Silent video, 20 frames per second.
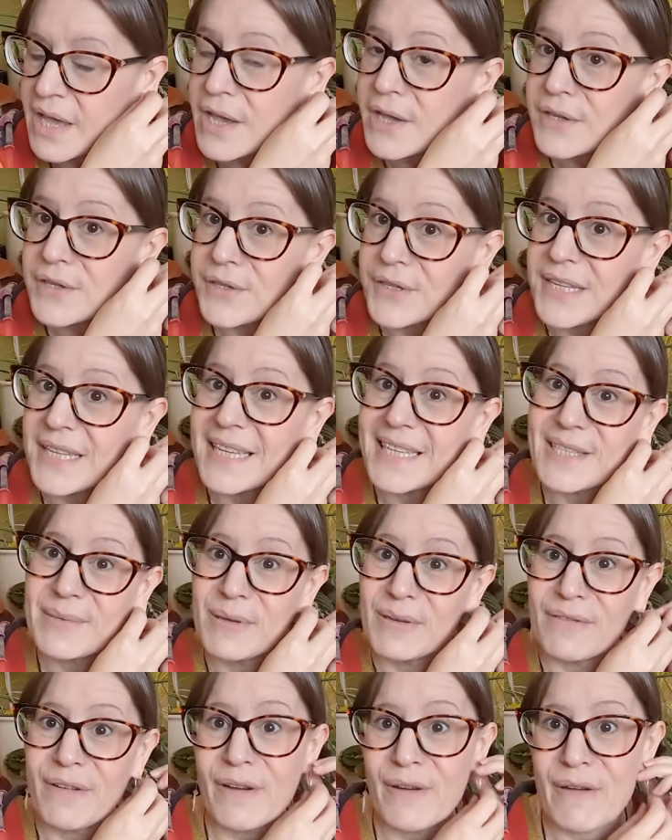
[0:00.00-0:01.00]
So you need to
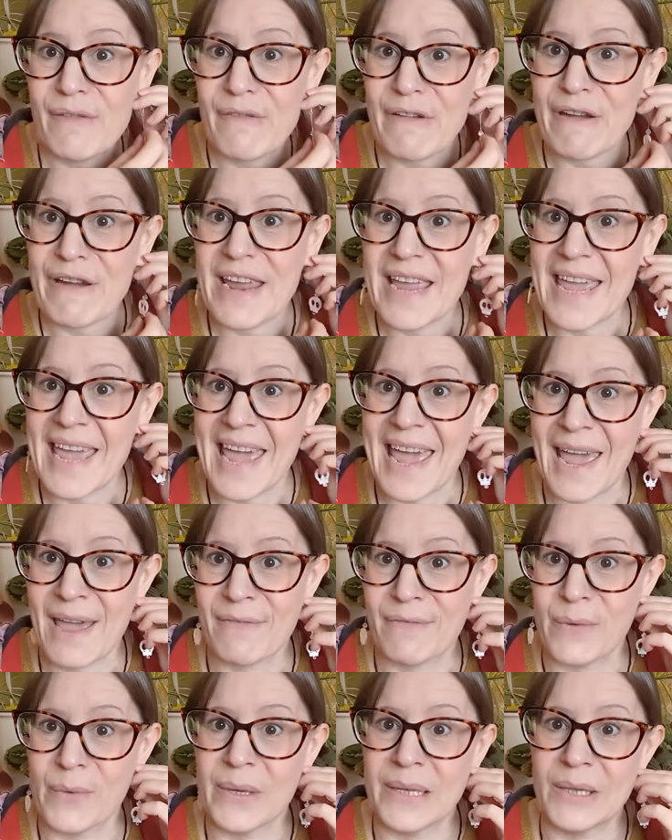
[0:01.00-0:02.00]
be very, very
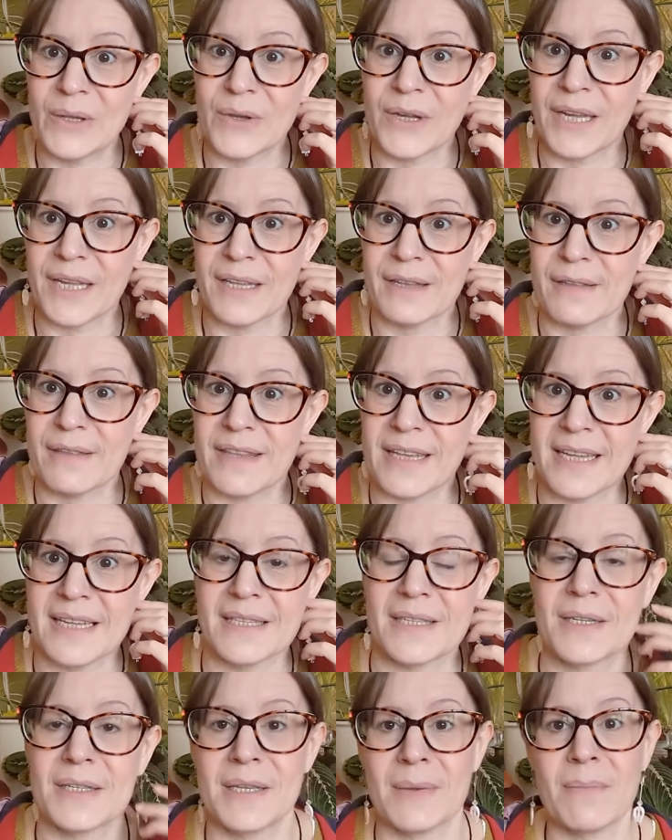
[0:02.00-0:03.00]
careful when looking at things,
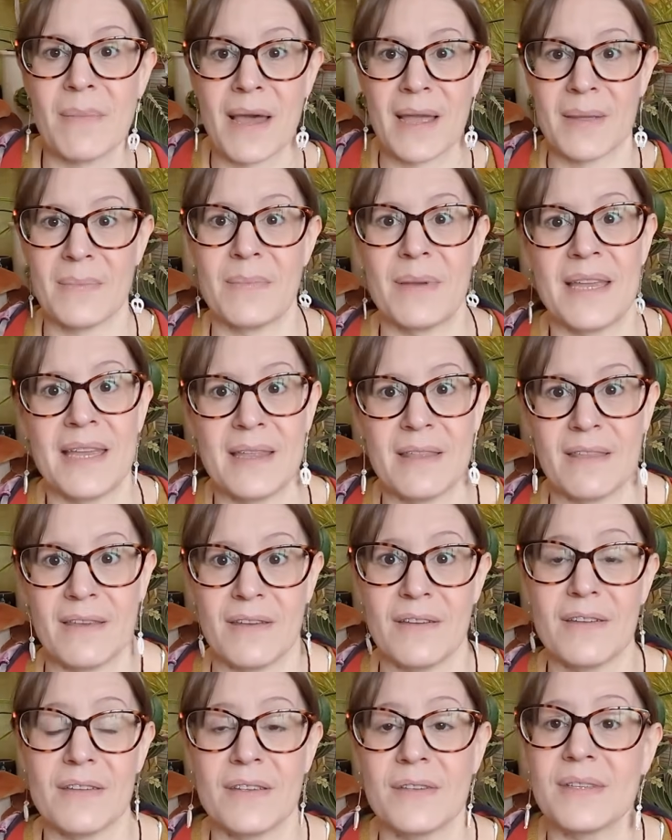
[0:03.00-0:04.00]
because it might be
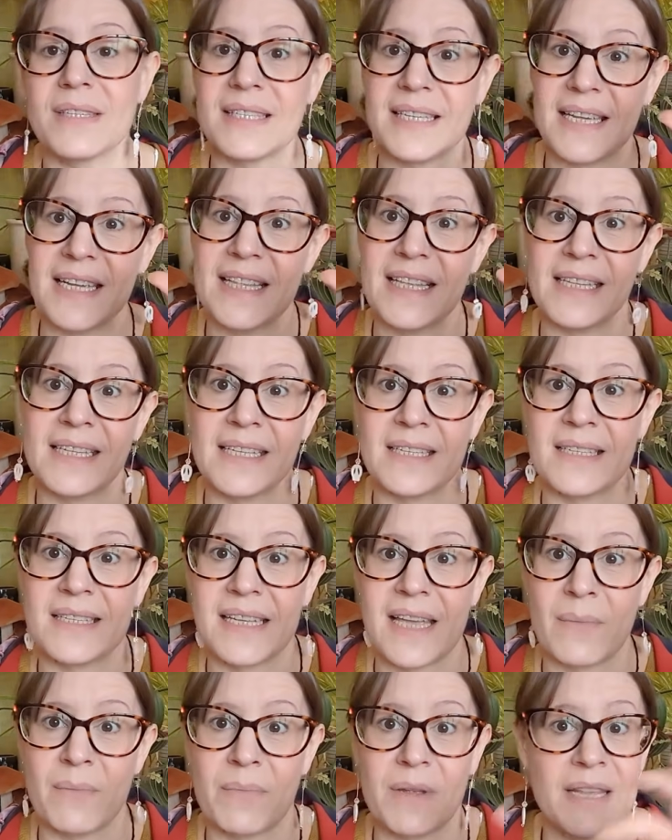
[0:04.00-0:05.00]
that you see the little
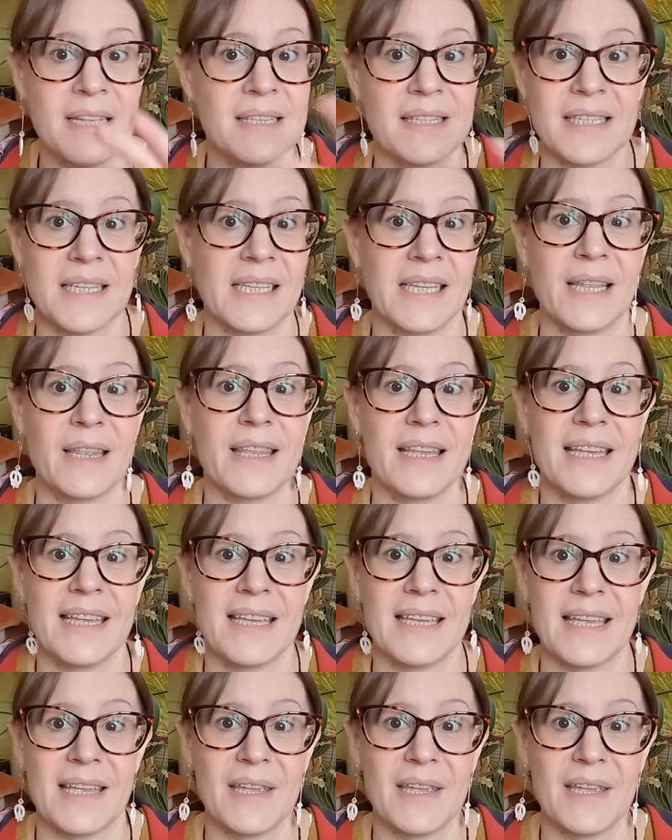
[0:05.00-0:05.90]
stamp and instantly think,